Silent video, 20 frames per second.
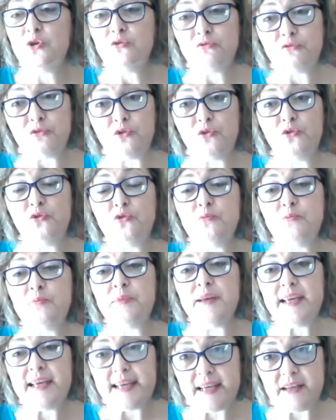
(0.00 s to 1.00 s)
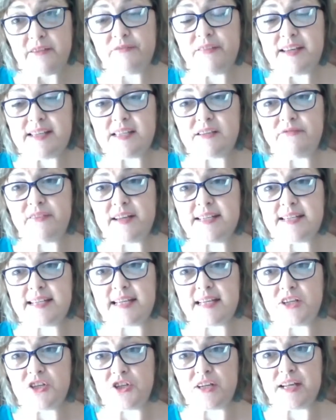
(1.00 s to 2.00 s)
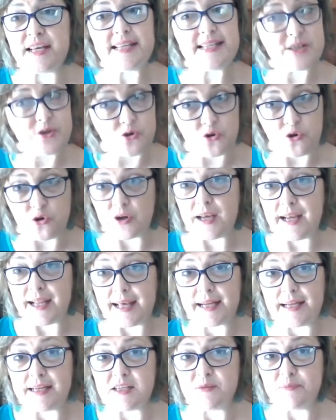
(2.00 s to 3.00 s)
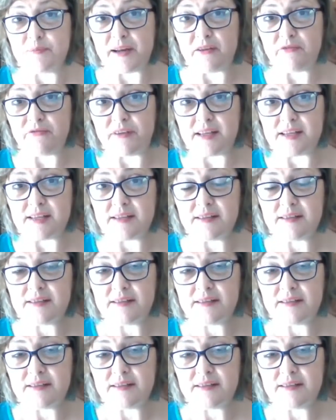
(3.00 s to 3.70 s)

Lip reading: for whom invasive ventilation is not likely to benefit.